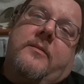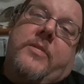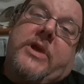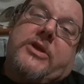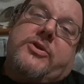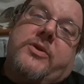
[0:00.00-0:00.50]

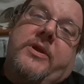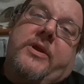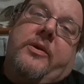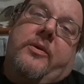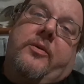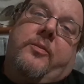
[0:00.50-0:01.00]
Make sure
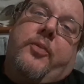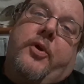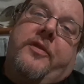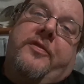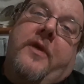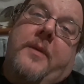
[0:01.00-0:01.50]
you
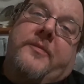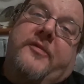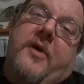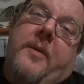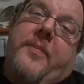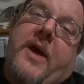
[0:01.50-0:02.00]
put a
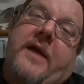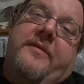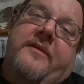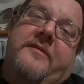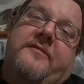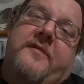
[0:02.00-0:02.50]
thumbs up
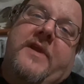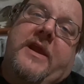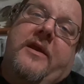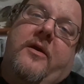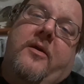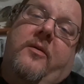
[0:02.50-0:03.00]
on this
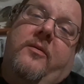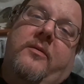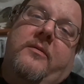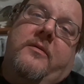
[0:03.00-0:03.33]
video